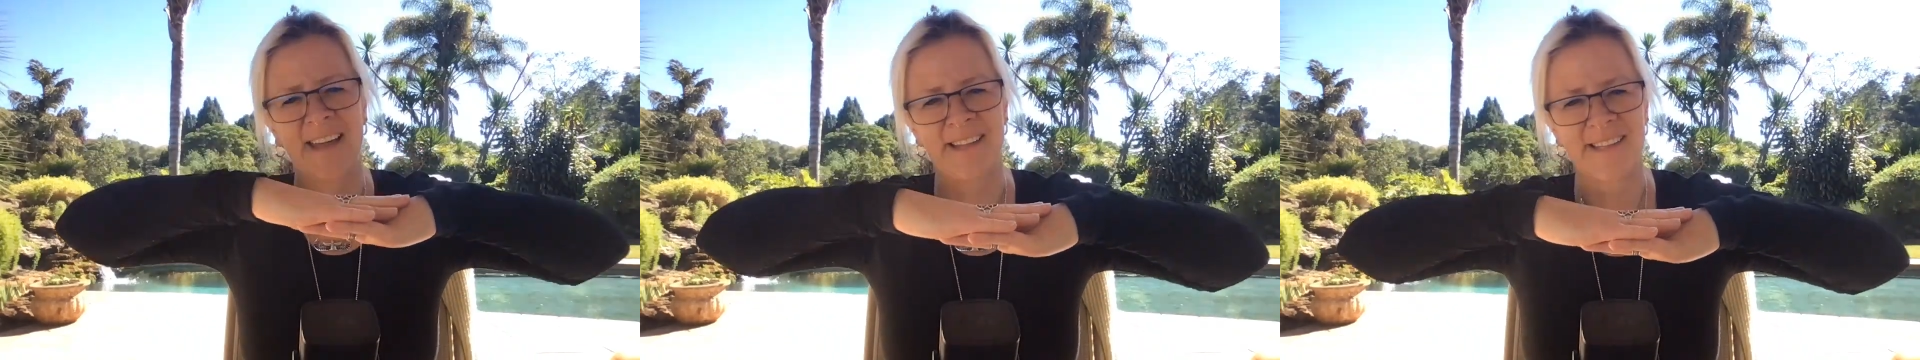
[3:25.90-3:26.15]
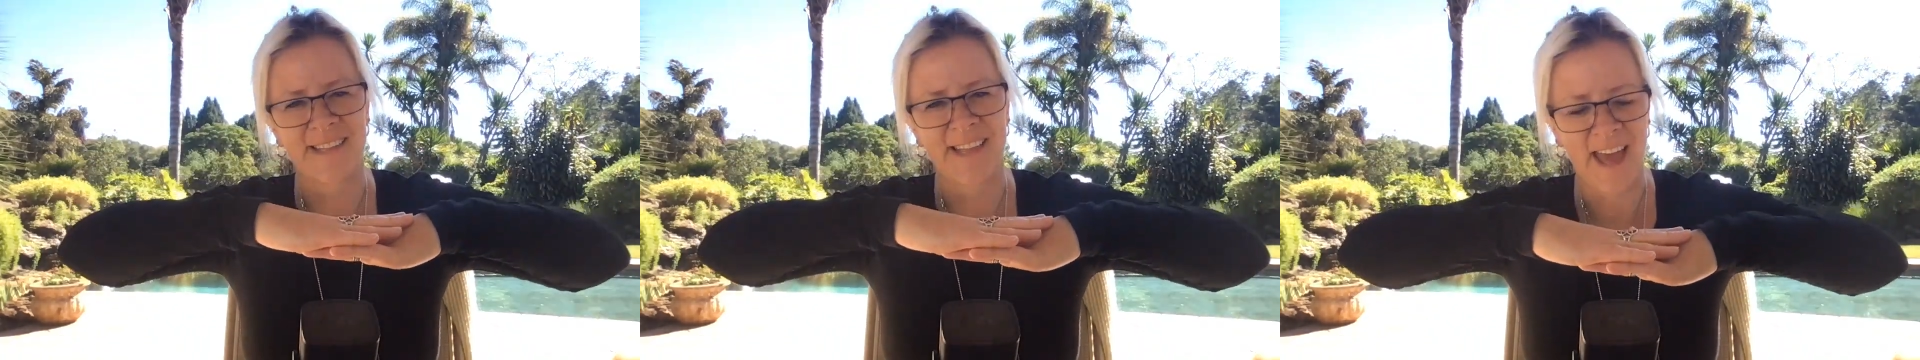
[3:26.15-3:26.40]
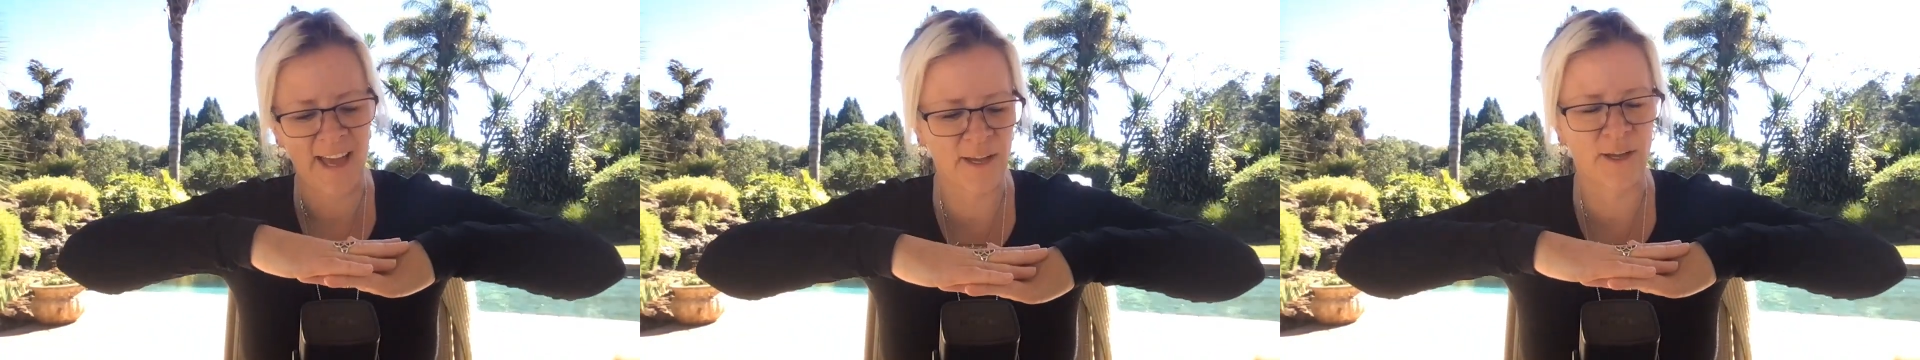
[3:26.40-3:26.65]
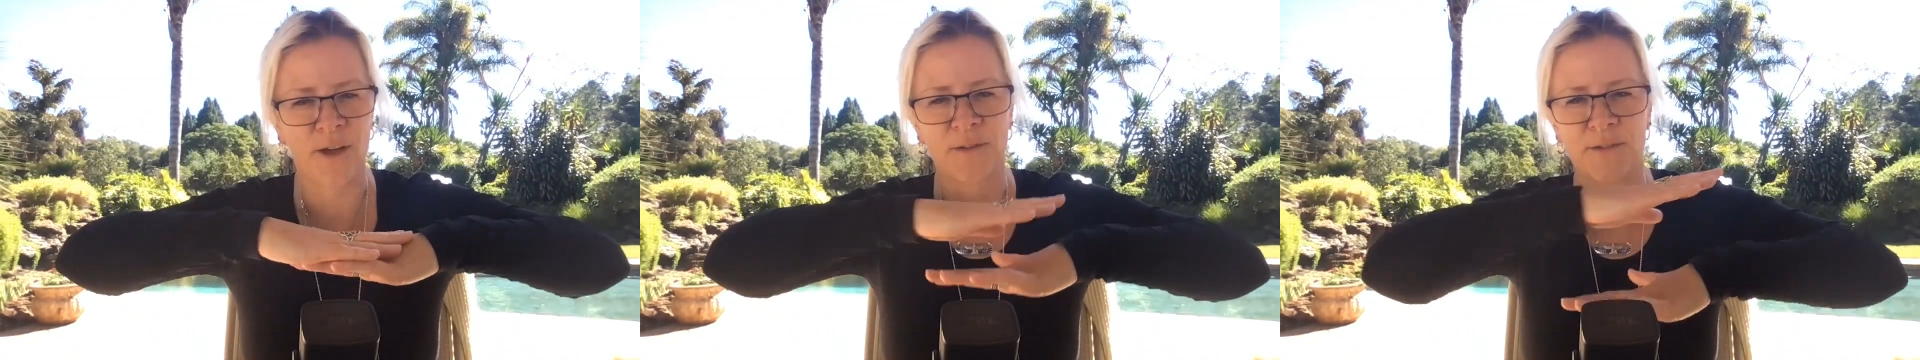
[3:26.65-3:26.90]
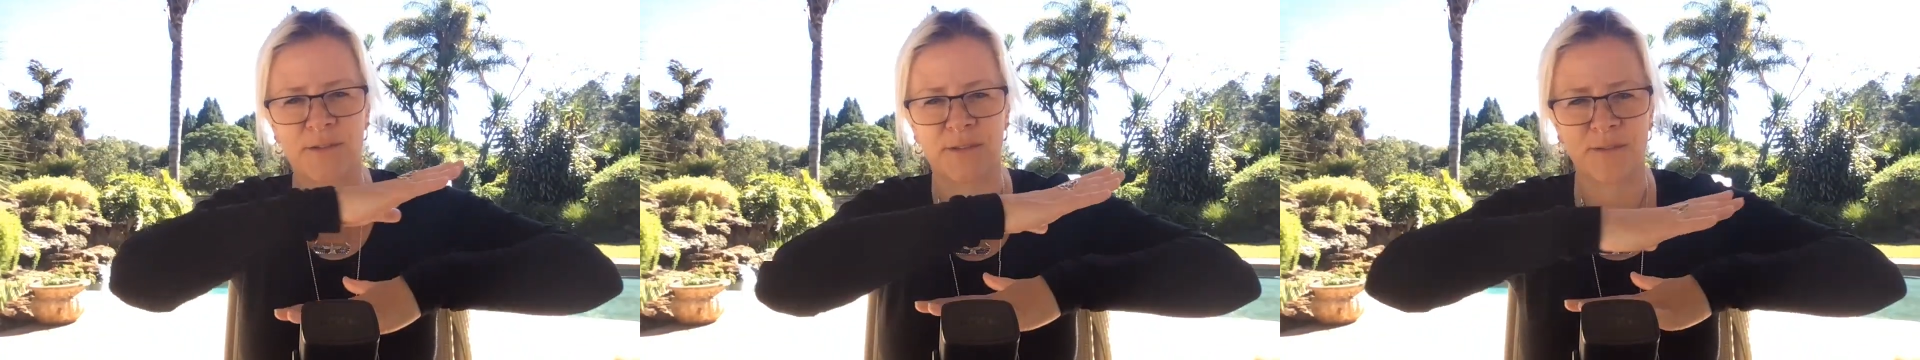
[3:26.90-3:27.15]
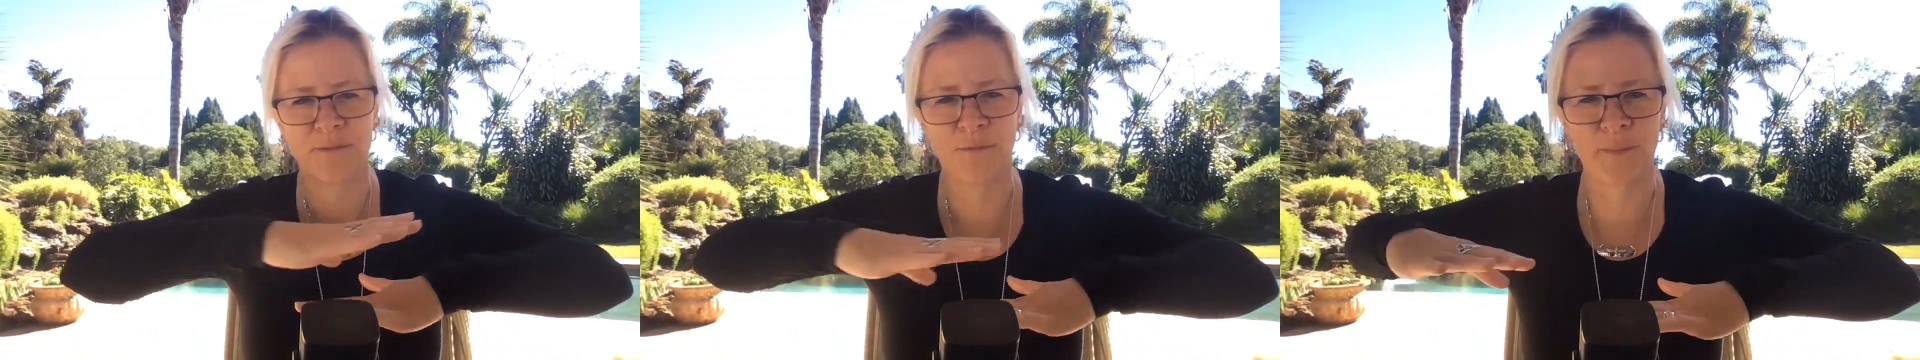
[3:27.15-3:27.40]
into the Heka
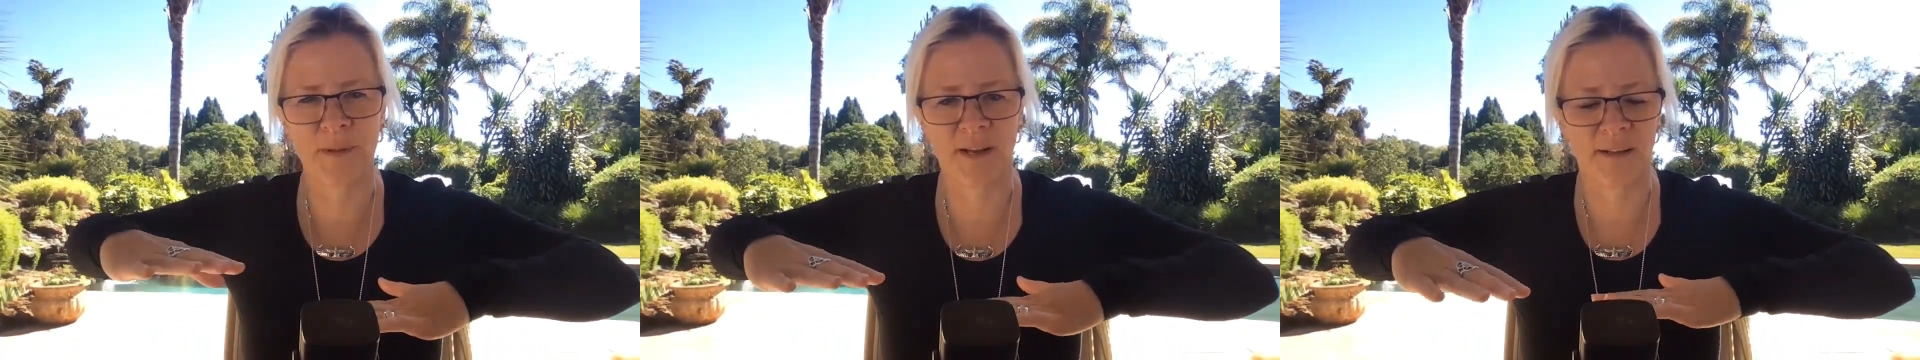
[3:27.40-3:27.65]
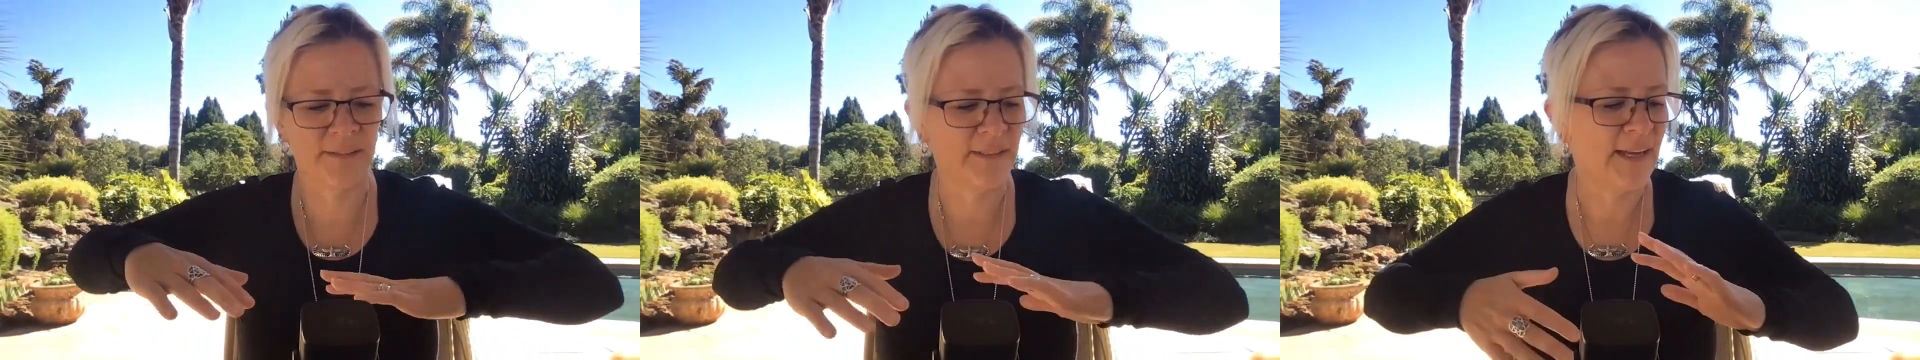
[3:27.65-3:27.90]
codes formula,